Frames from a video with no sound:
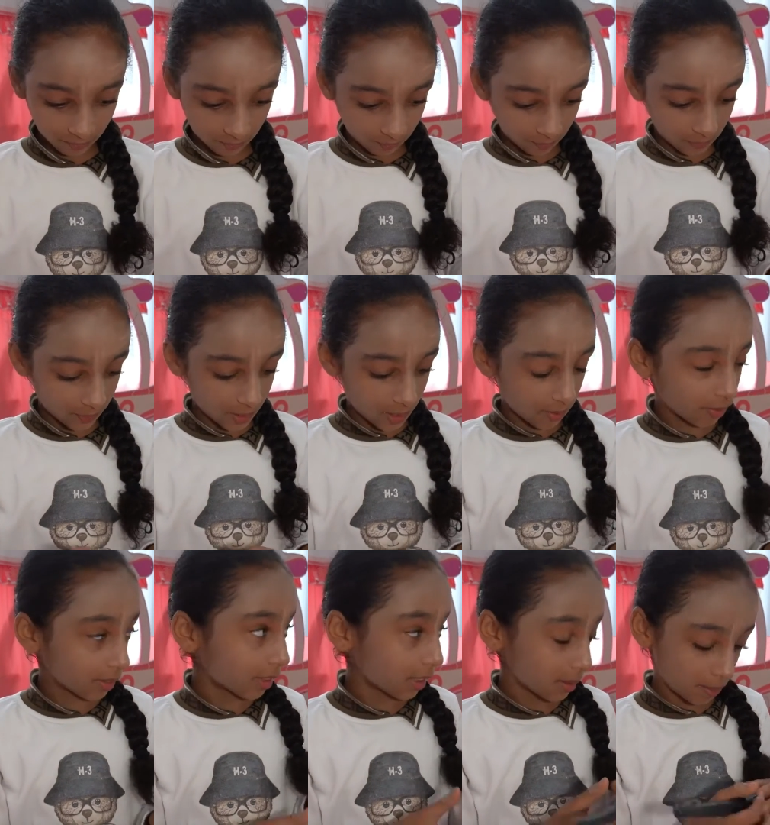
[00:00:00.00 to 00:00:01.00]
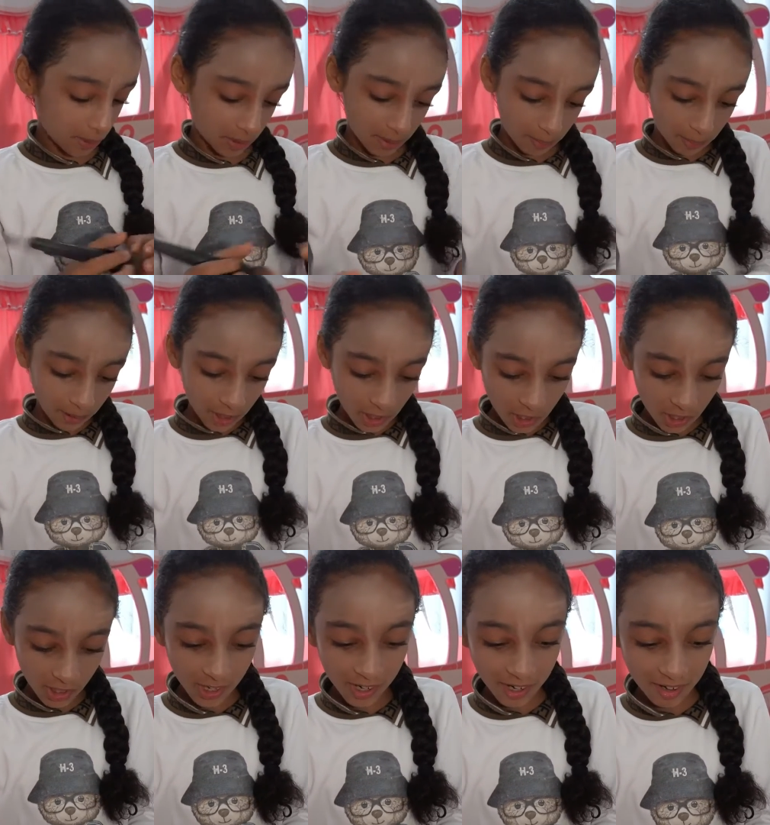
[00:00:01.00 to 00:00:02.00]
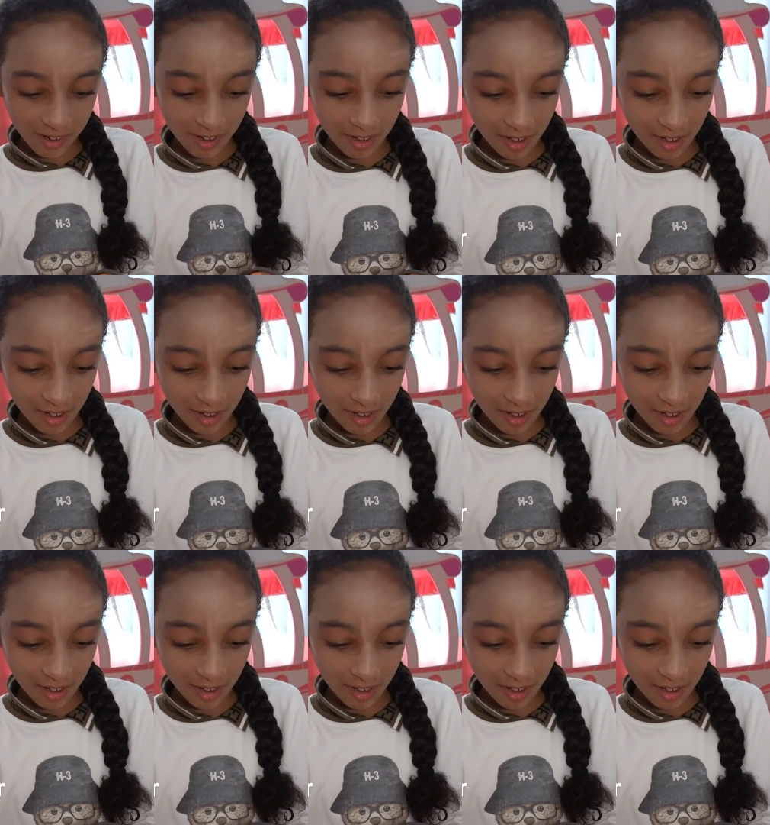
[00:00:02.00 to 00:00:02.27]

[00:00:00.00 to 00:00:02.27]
Now we're gonna put the blusher.